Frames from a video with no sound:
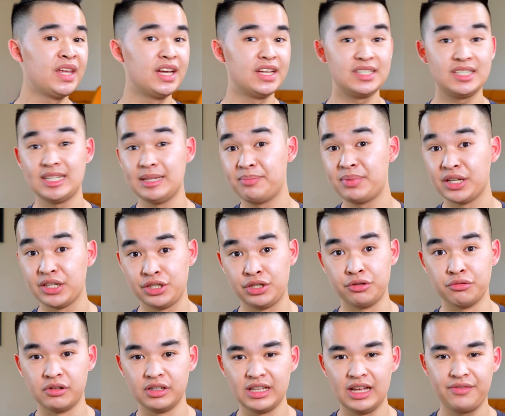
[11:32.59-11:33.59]
CPEN
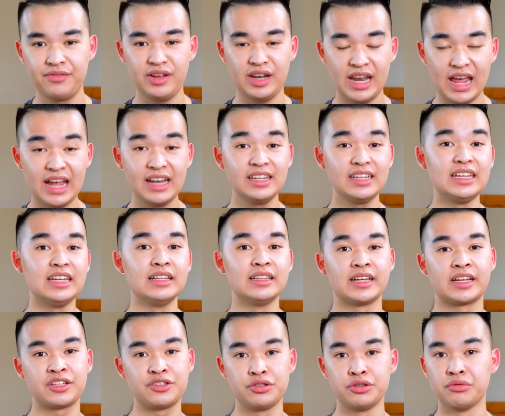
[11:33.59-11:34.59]
211, and
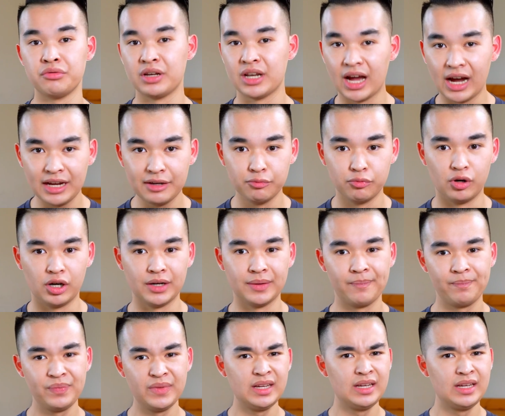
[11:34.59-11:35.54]
ELEC 291.